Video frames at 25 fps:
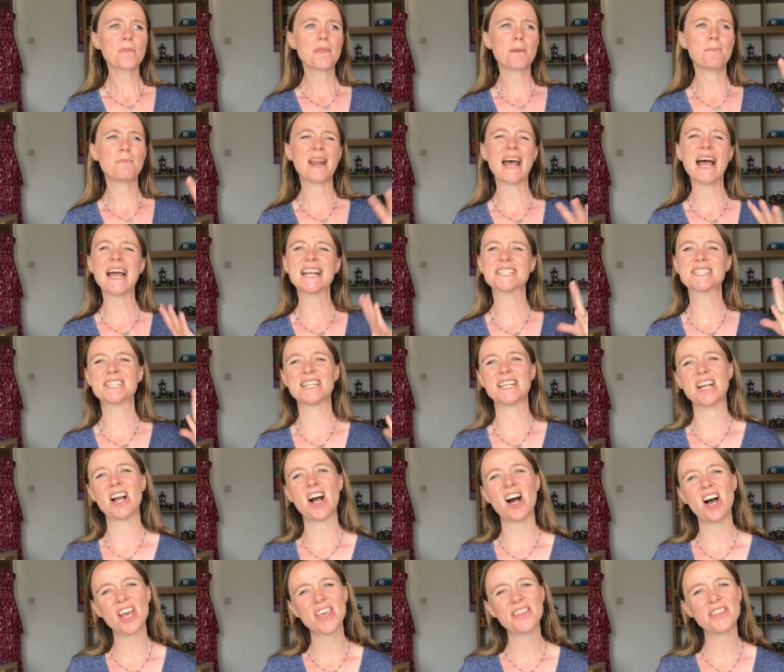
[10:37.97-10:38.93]
but actually
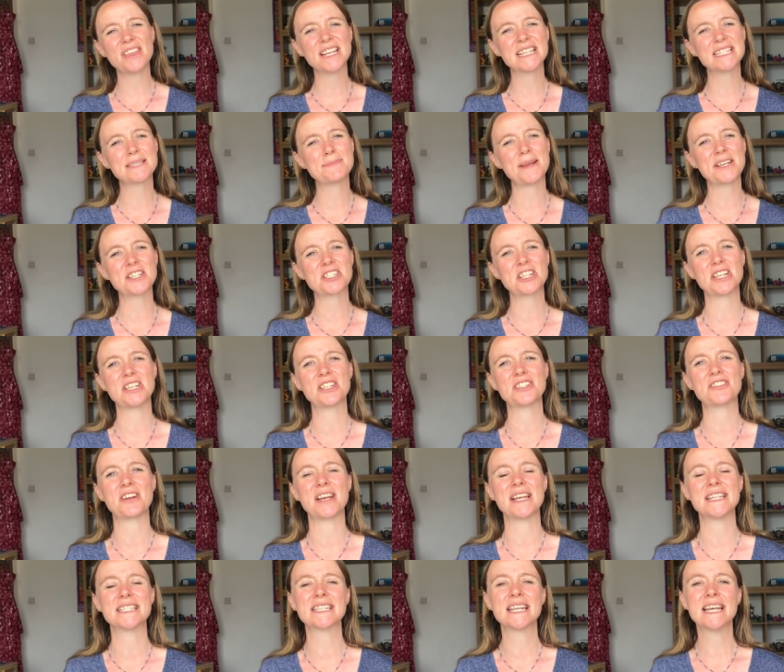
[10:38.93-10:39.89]
i think special
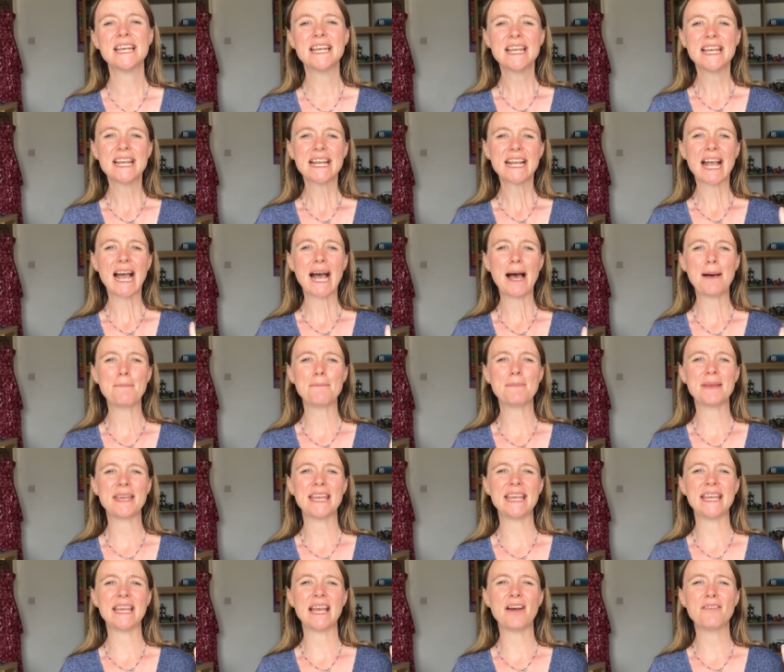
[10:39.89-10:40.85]
interests can
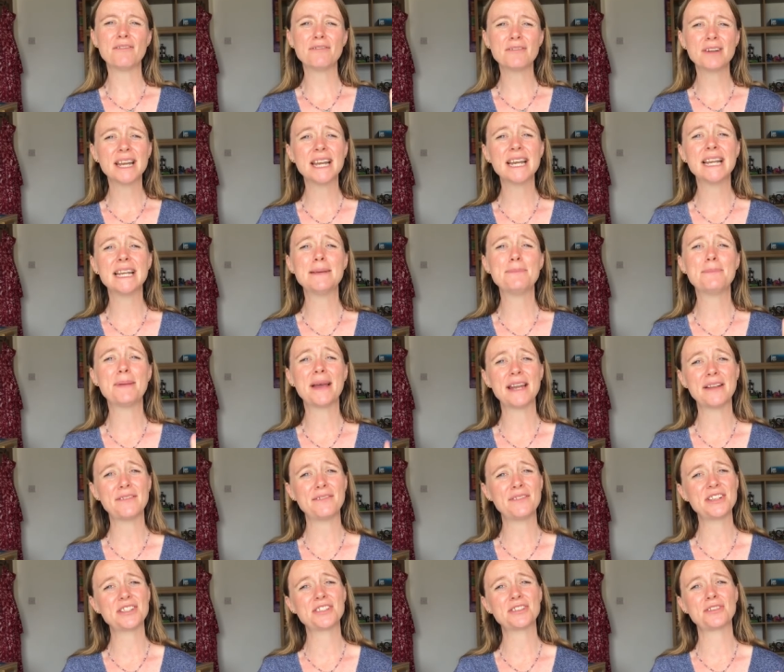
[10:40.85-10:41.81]
be a really
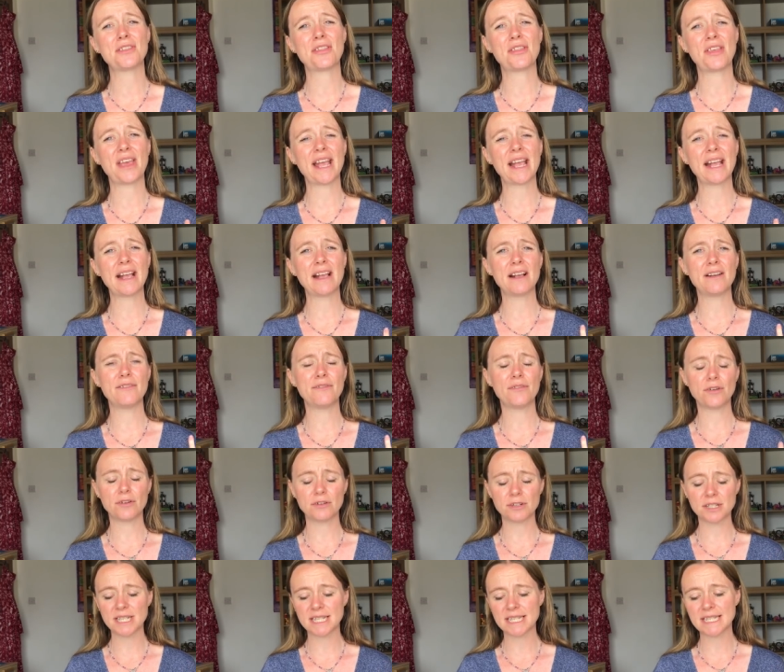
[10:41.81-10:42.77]
beneficial thing for
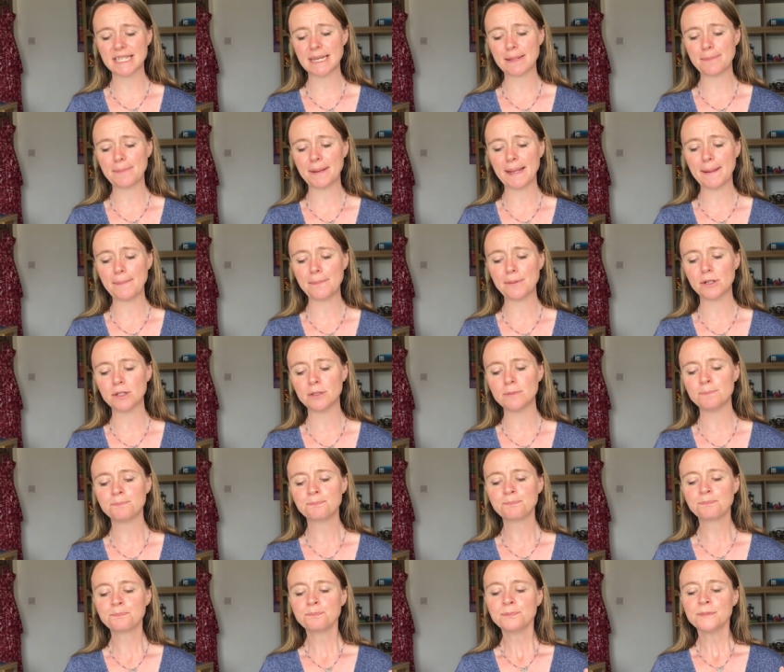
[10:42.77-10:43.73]
autistic people.
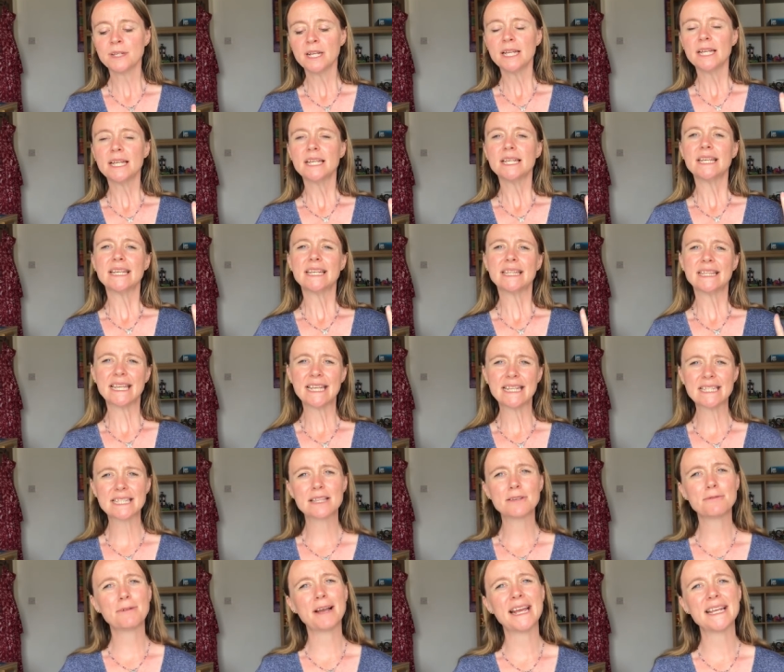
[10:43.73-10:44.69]
These
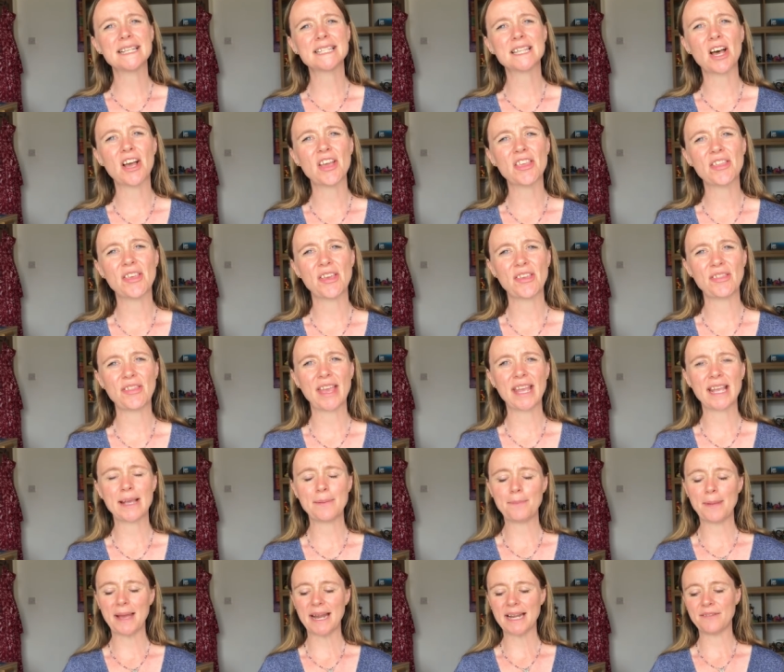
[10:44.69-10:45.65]
are the ways that I think they
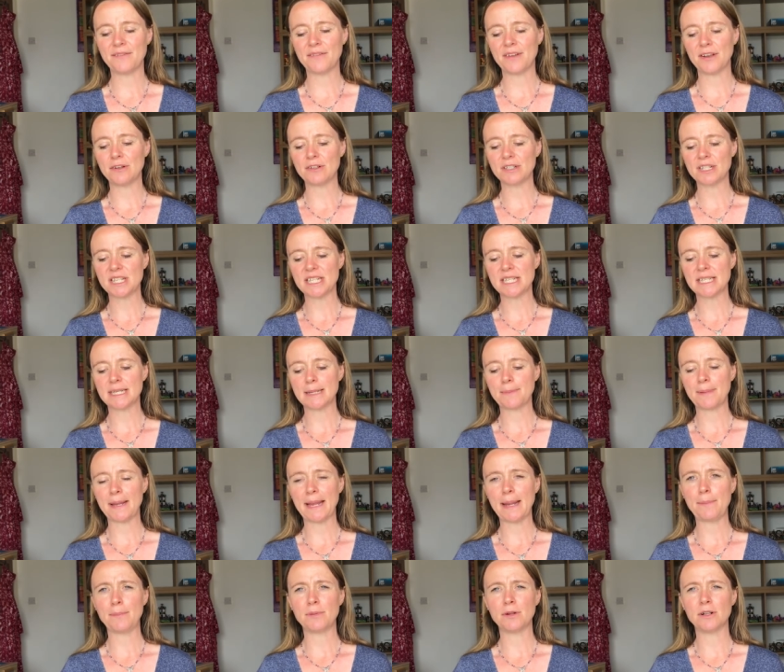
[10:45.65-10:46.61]
can benefit autistic
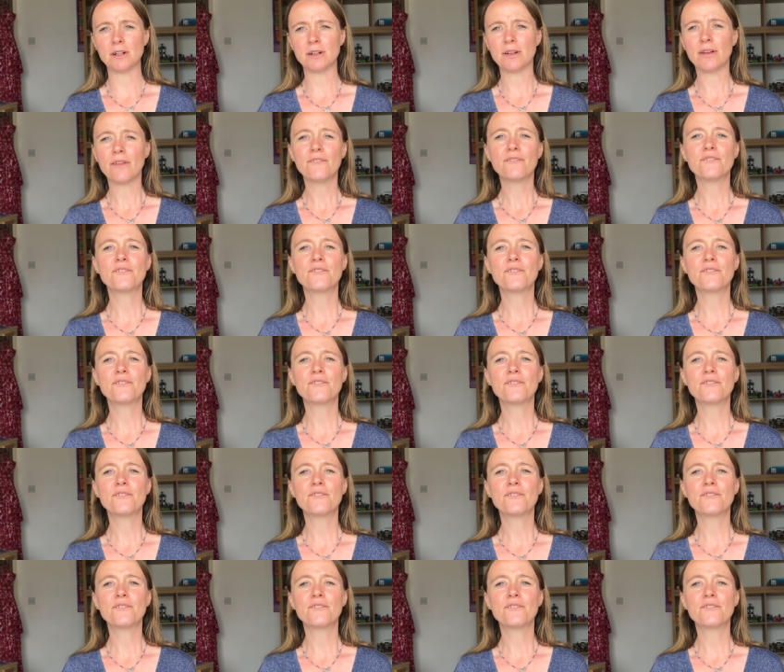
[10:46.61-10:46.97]
people.